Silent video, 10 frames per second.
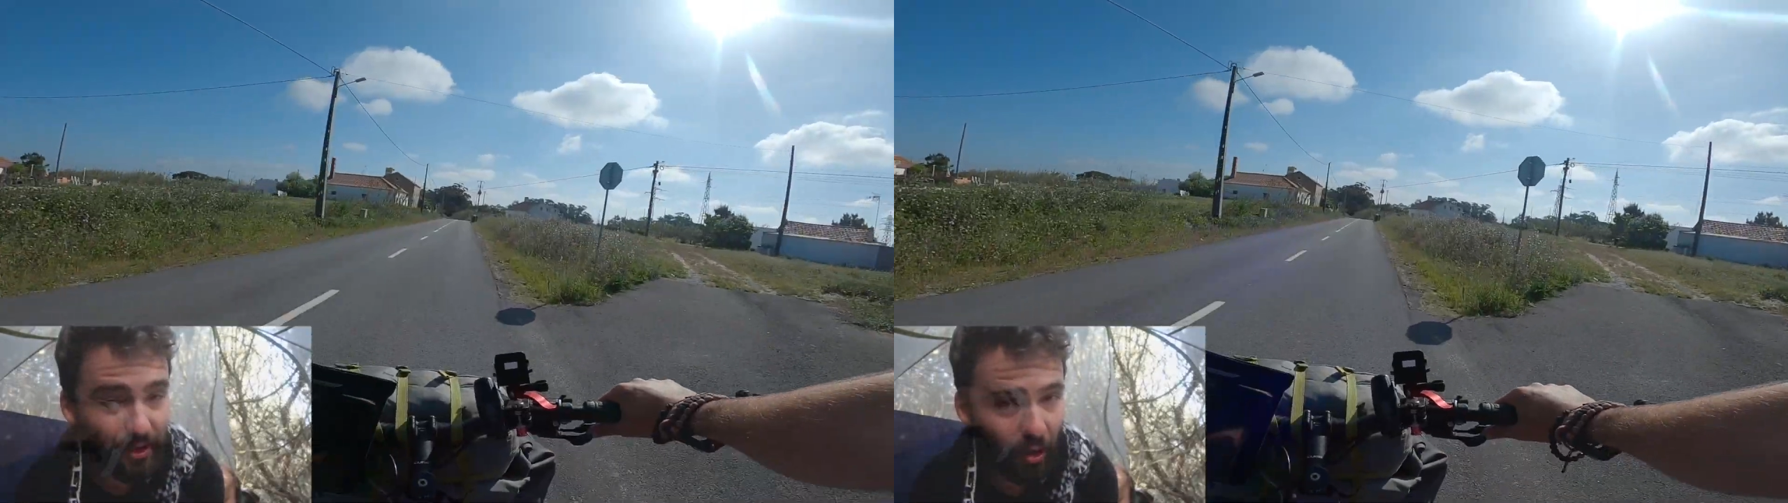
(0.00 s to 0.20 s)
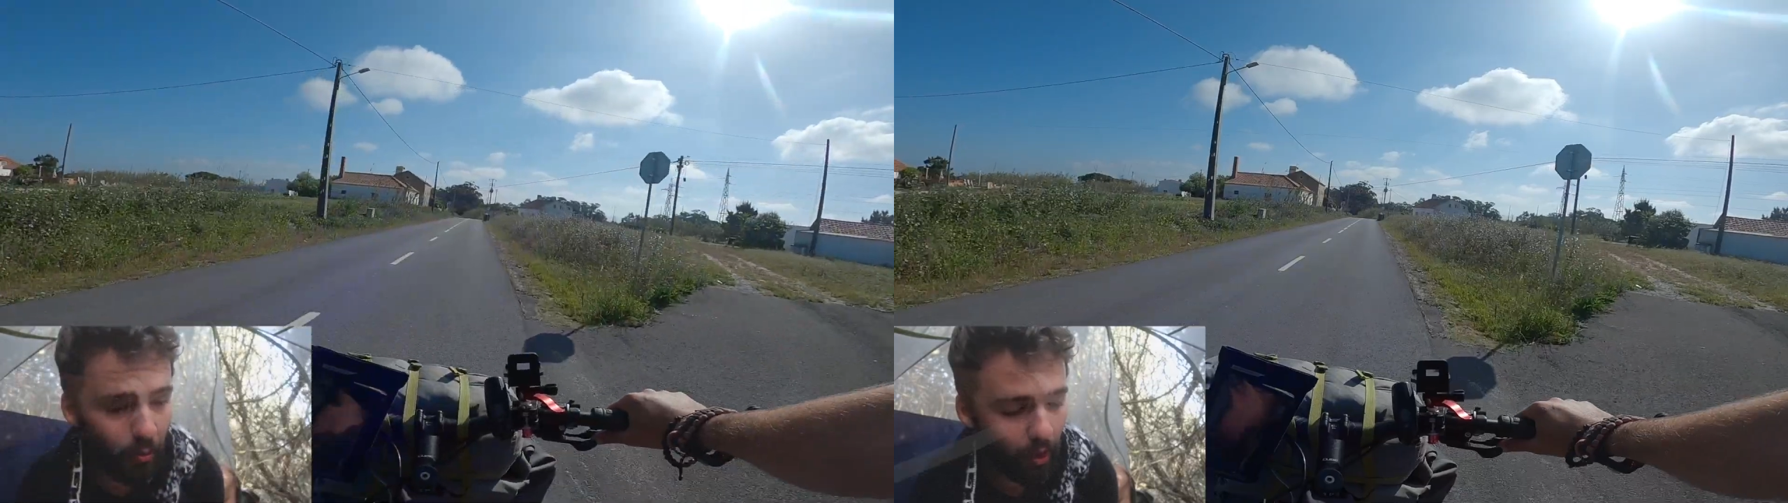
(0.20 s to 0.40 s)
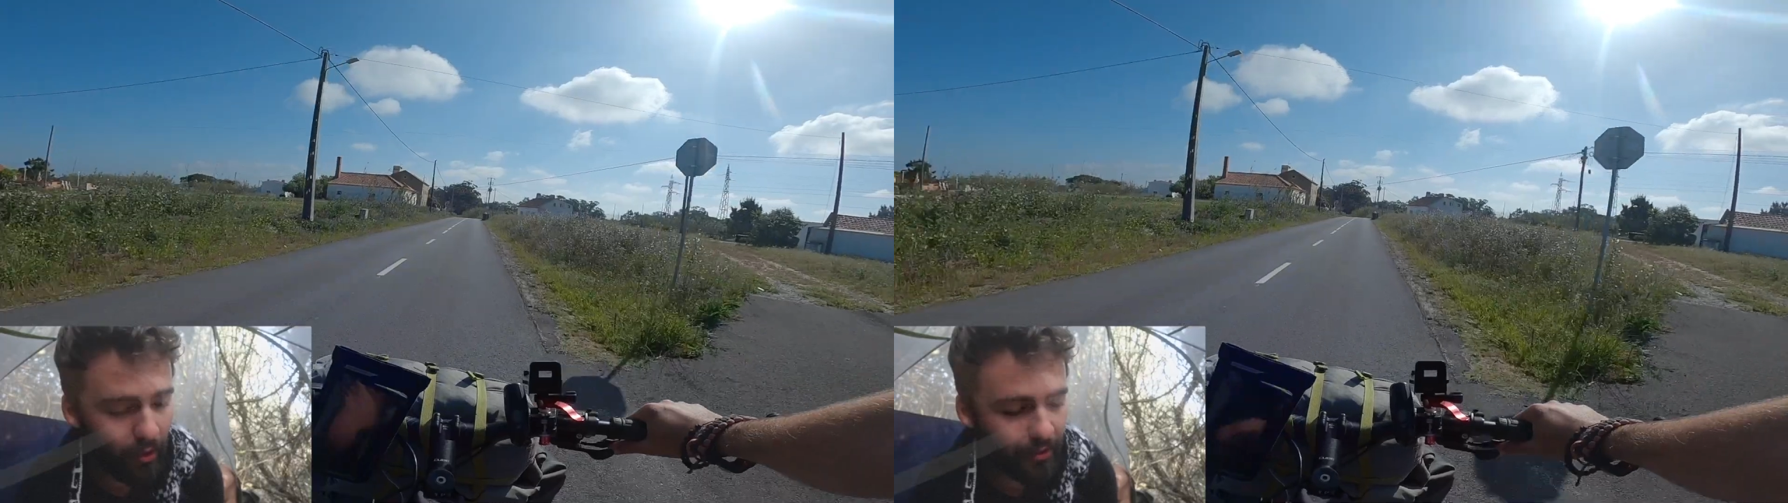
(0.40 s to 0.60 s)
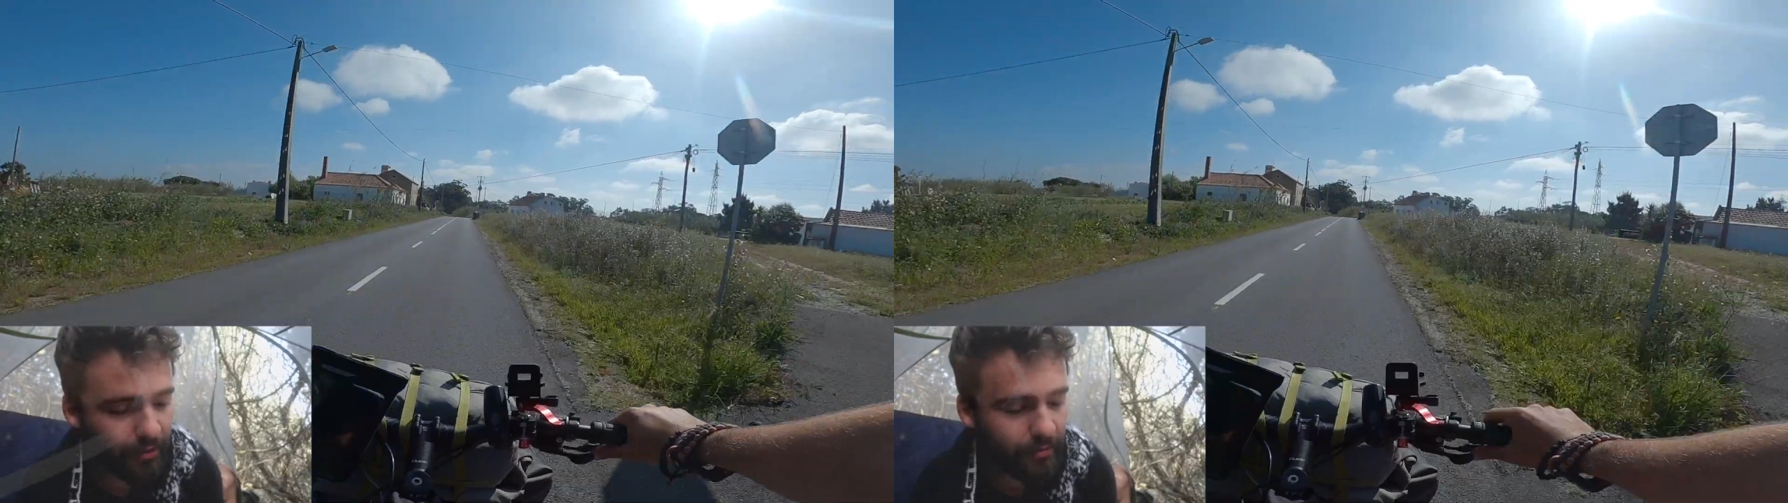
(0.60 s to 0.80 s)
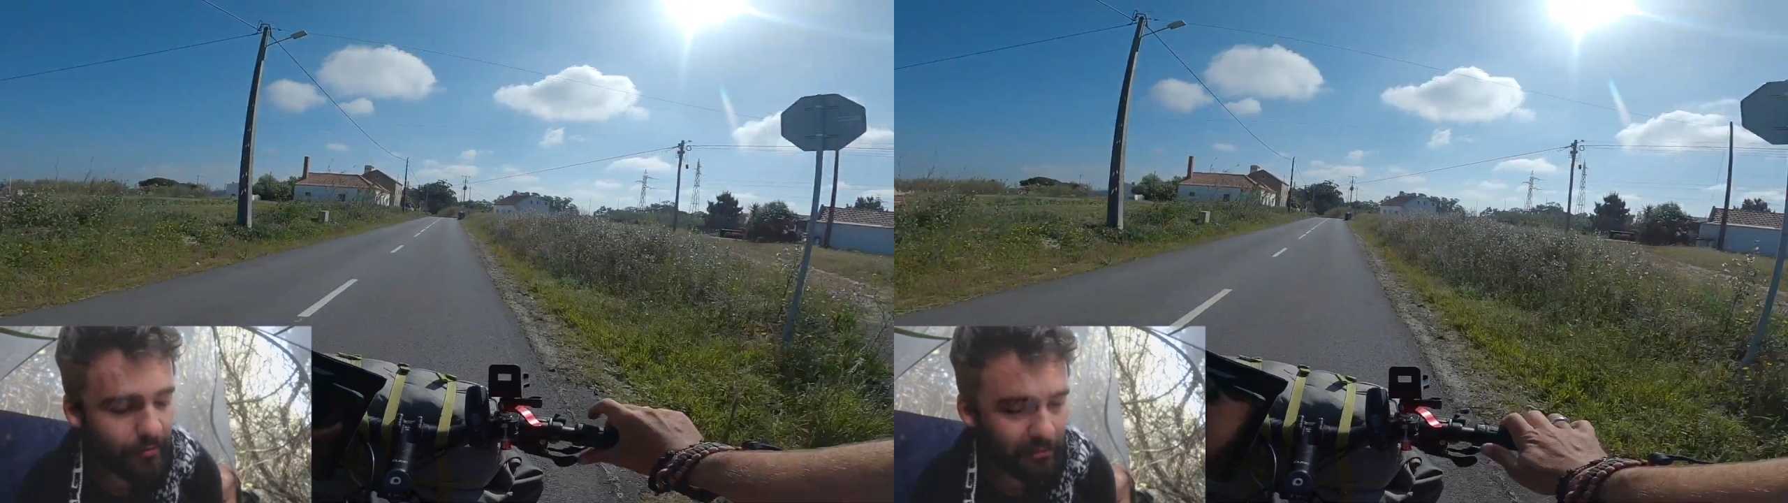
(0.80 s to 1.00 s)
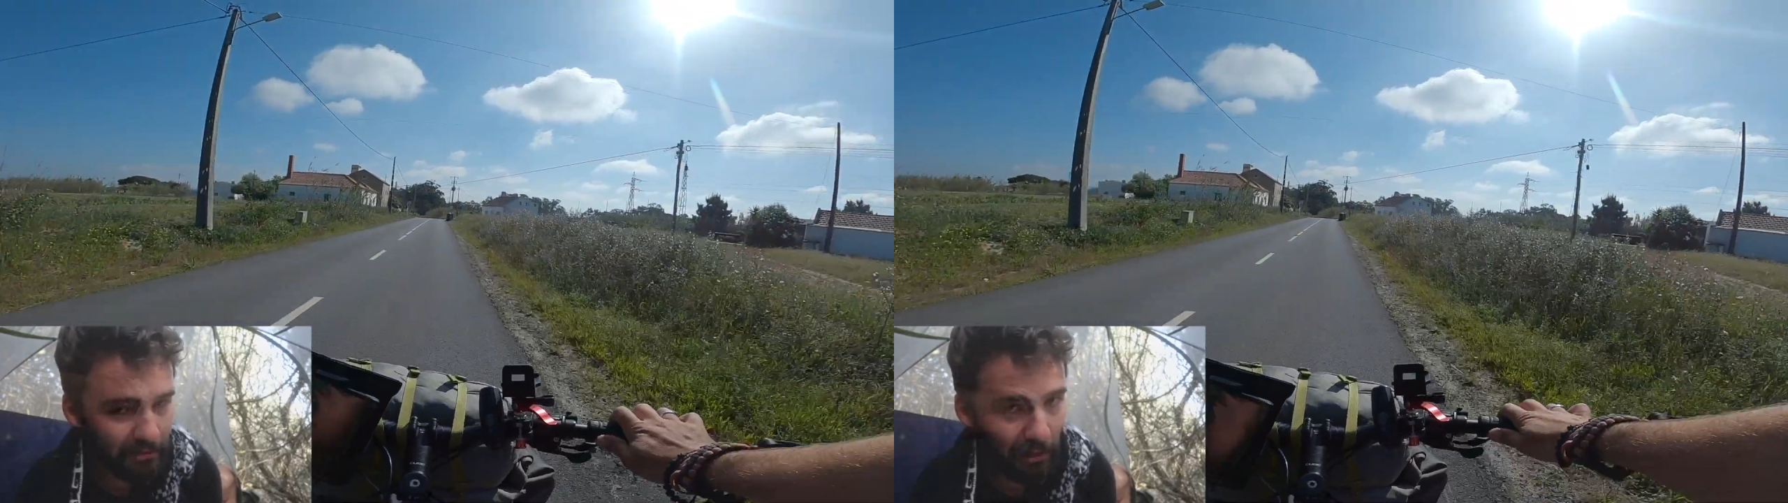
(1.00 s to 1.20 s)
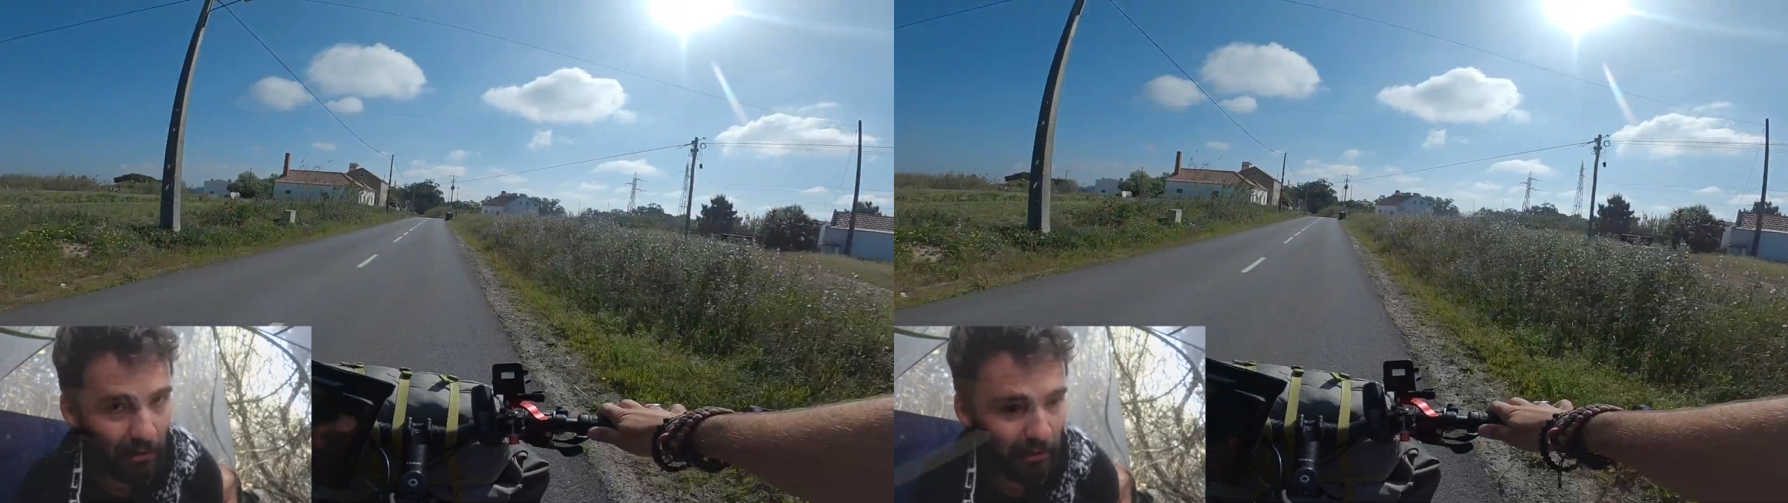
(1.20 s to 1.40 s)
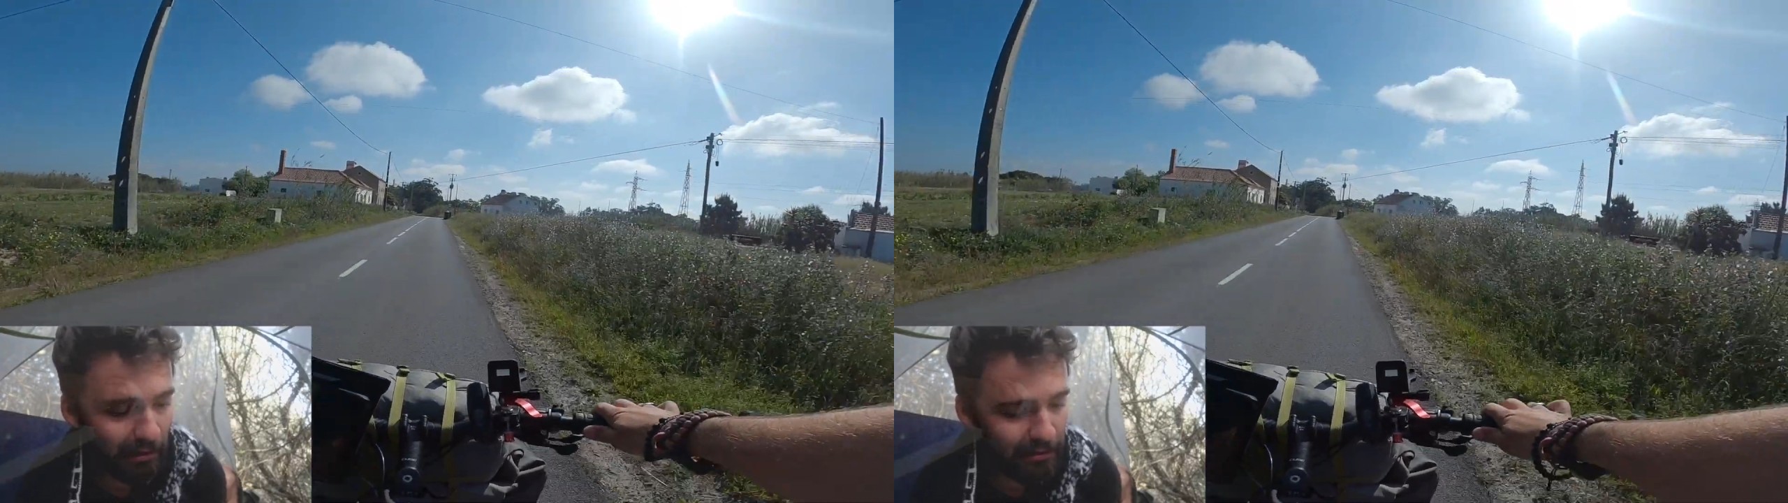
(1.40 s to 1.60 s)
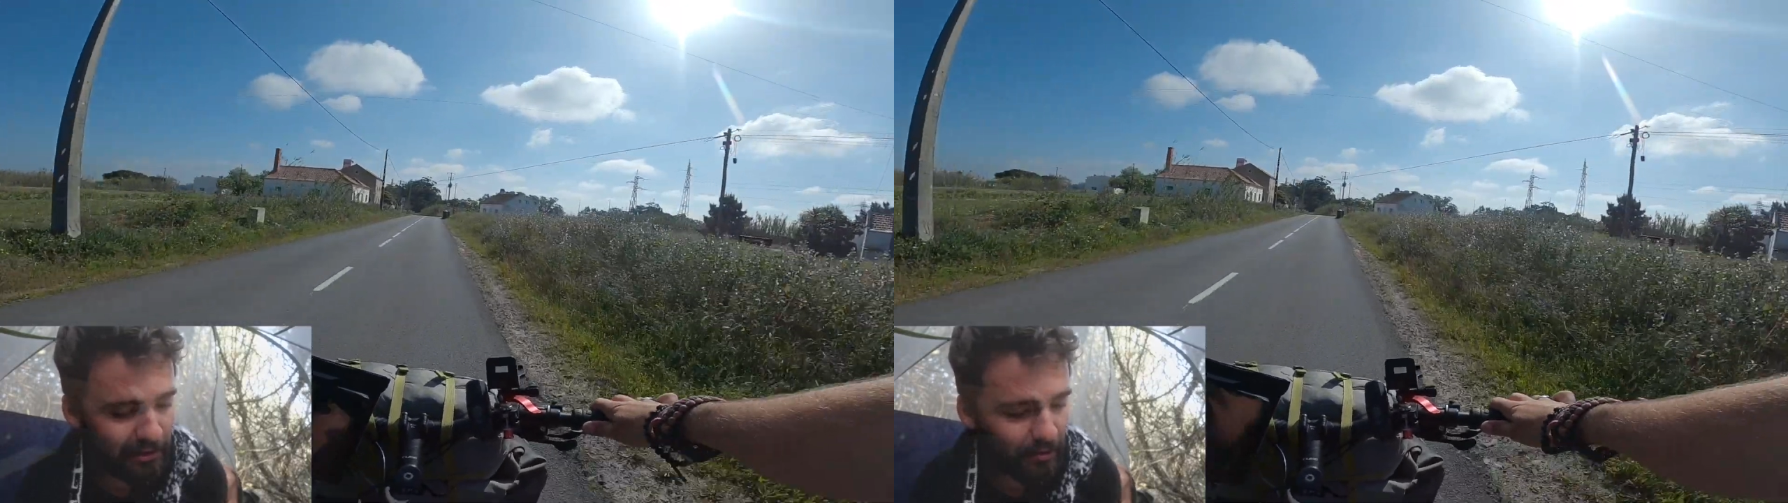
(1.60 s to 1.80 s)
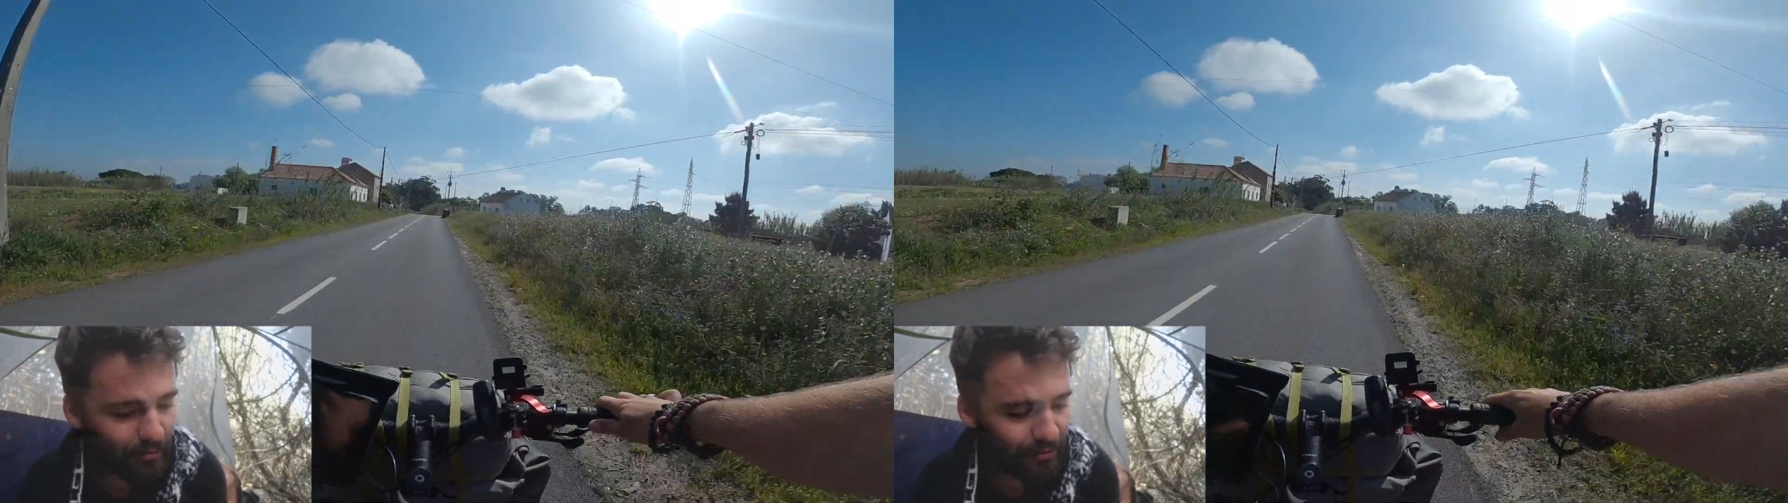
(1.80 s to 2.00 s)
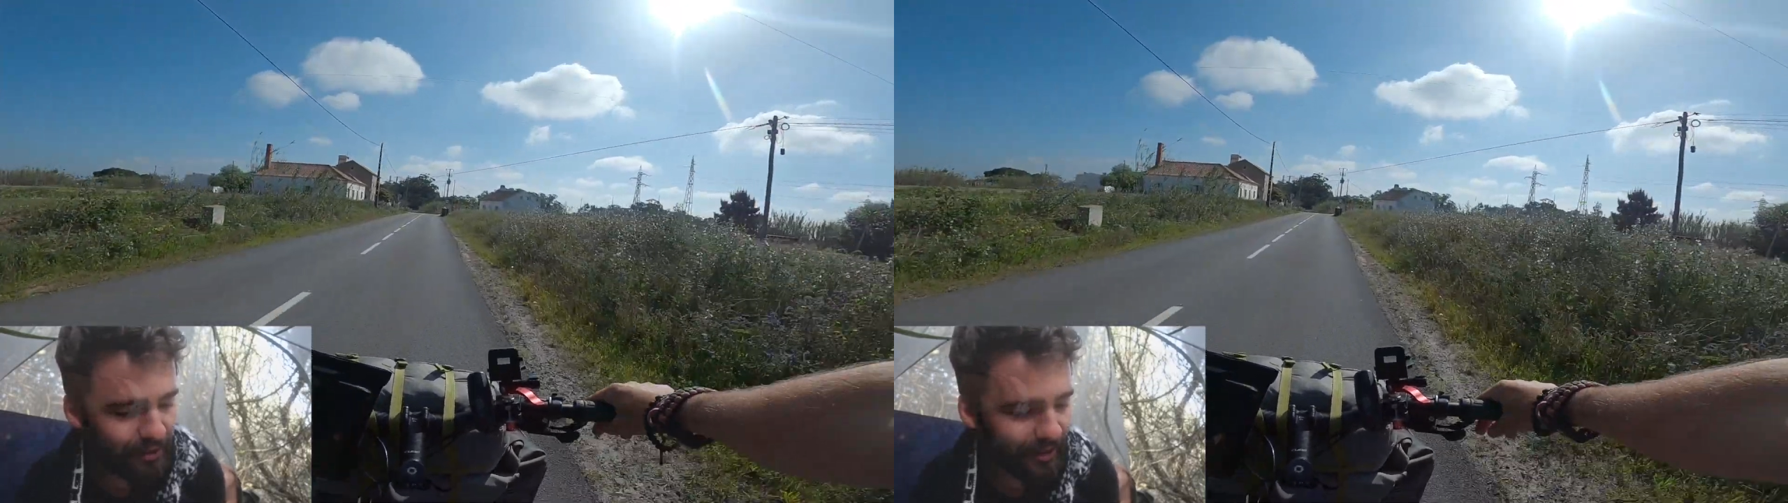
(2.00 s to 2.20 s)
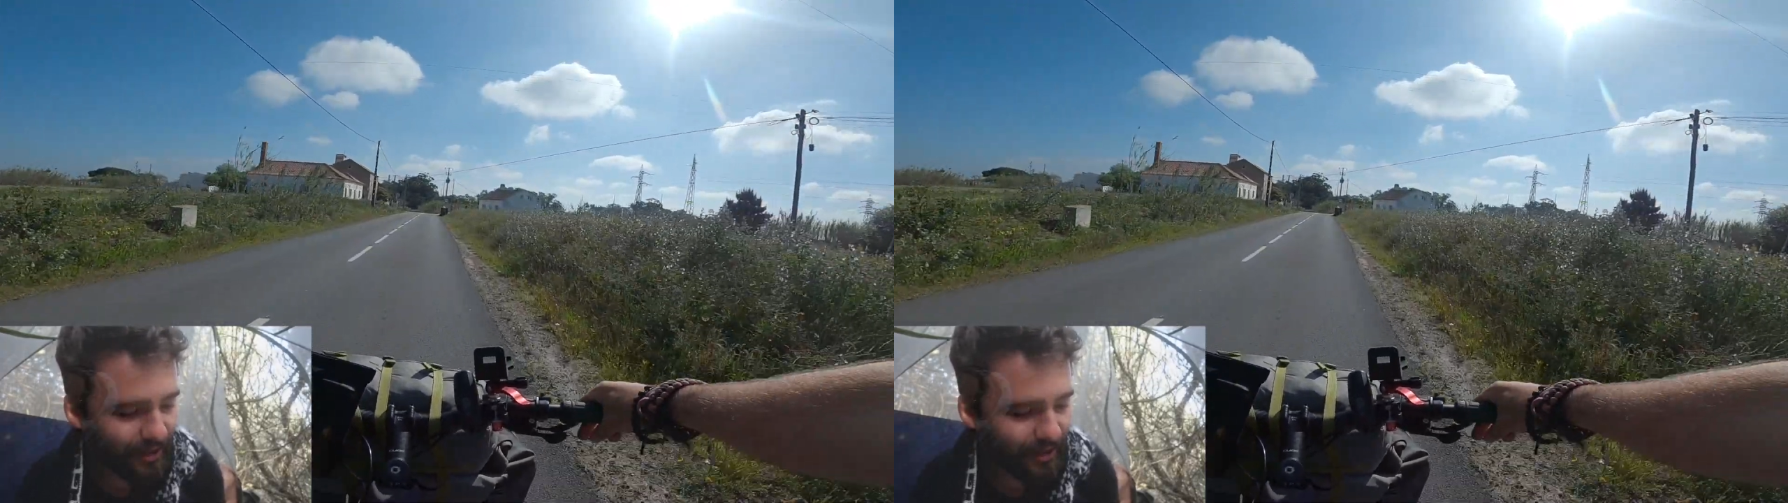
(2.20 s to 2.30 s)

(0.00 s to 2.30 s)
got one, like our souls.